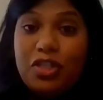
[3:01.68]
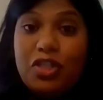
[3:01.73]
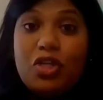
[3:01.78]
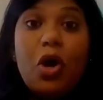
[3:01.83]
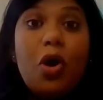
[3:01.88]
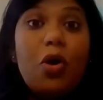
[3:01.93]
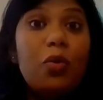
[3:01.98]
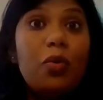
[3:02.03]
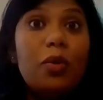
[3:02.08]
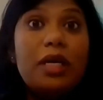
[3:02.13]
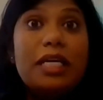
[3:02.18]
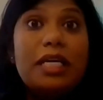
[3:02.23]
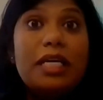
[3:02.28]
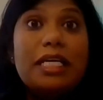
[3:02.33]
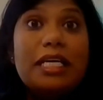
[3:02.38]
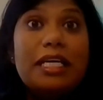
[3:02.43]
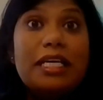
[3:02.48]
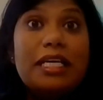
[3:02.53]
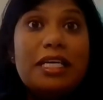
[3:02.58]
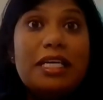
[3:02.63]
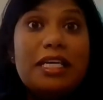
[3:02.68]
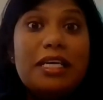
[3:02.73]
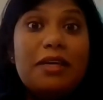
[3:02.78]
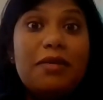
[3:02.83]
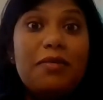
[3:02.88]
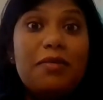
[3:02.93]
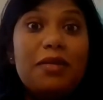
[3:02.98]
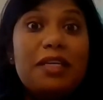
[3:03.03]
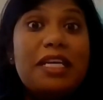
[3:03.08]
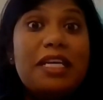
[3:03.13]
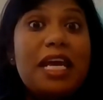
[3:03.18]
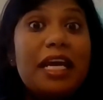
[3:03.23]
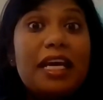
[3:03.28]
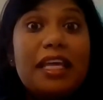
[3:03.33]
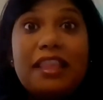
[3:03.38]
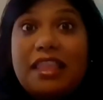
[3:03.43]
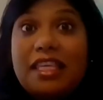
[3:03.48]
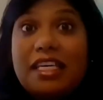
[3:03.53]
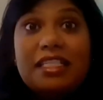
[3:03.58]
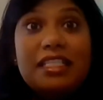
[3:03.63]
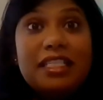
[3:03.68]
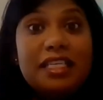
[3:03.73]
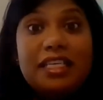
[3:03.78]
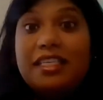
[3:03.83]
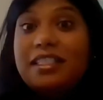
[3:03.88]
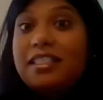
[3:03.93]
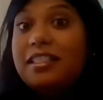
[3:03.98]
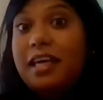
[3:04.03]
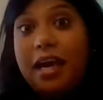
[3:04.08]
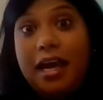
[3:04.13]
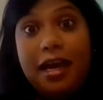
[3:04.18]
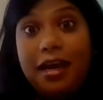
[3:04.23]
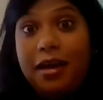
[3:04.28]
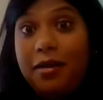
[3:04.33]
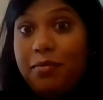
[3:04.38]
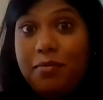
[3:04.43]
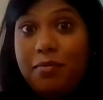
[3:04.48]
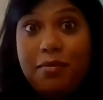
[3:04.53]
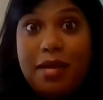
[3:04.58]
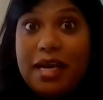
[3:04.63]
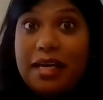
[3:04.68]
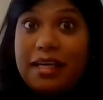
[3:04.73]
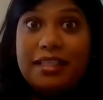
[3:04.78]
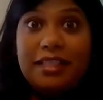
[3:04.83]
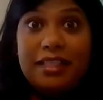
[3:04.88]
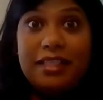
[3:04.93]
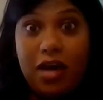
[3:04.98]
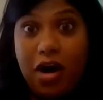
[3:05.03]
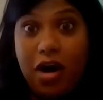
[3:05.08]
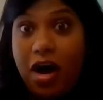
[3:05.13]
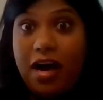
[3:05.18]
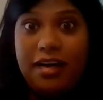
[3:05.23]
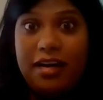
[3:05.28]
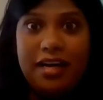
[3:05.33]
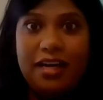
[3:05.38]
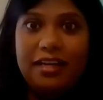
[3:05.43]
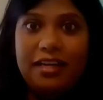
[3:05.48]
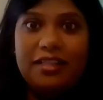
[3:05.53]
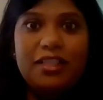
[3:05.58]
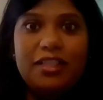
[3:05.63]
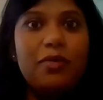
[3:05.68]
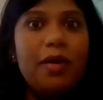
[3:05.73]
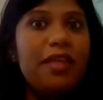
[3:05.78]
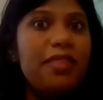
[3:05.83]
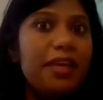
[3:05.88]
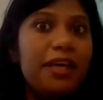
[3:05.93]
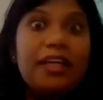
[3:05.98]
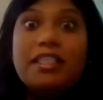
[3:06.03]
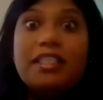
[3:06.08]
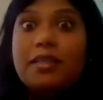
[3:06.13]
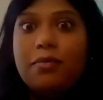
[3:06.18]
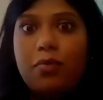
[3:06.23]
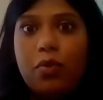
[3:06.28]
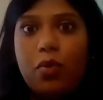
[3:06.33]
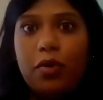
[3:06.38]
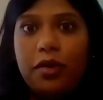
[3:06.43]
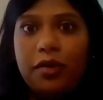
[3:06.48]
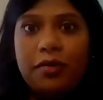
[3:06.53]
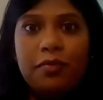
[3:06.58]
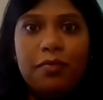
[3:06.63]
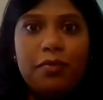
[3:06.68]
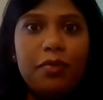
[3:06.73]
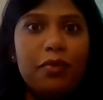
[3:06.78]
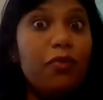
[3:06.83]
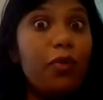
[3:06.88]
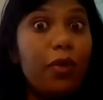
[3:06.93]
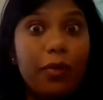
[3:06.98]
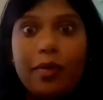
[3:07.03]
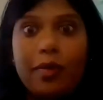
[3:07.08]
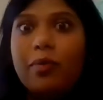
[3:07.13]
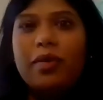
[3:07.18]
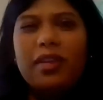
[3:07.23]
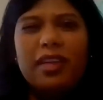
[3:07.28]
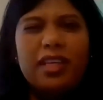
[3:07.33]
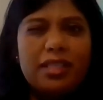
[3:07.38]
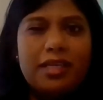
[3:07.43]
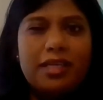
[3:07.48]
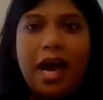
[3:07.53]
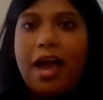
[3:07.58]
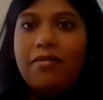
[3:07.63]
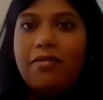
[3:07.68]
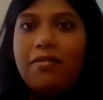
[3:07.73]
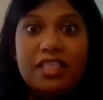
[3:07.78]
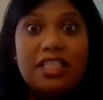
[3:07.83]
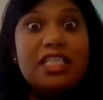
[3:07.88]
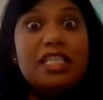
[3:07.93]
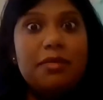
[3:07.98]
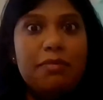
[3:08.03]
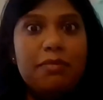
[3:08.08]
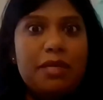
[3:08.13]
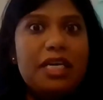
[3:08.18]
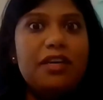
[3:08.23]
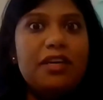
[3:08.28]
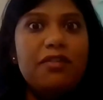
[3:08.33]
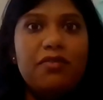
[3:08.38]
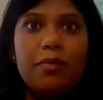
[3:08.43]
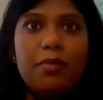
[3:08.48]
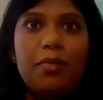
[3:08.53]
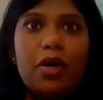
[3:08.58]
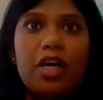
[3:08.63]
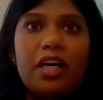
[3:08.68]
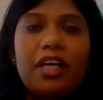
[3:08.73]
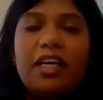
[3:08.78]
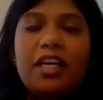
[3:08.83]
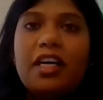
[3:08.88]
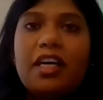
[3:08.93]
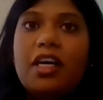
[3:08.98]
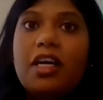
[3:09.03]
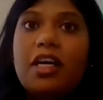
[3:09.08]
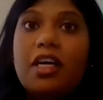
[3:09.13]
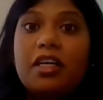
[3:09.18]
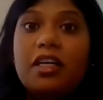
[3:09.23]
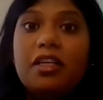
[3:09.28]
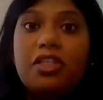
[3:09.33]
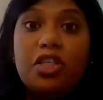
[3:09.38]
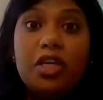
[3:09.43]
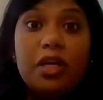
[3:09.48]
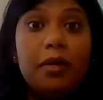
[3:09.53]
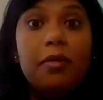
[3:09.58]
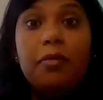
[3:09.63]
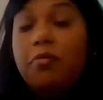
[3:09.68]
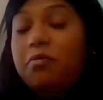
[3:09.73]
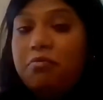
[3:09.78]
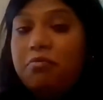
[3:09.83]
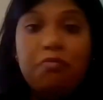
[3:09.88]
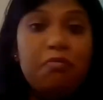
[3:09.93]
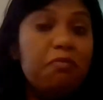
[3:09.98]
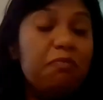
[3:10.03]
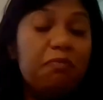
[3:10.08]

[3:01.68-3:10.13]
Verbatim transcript: So Nick, this is a mixed audience. So I think it's important before we really dive into the meat of the book to